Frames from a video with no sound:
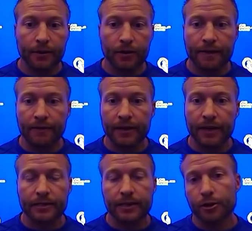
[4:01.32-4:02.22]

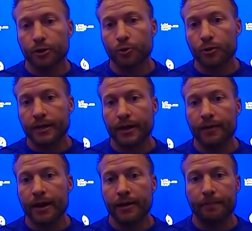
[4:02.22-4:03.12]
everything is geared towards getting
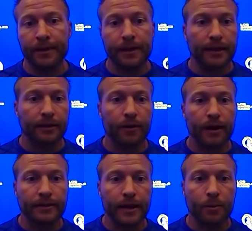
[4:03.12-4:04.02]
ready to peak at the
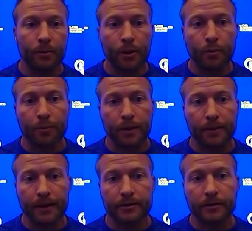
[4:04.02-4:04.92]
right time when we open up
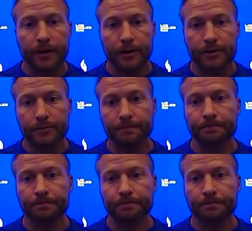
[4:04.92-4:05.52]
against the Bears.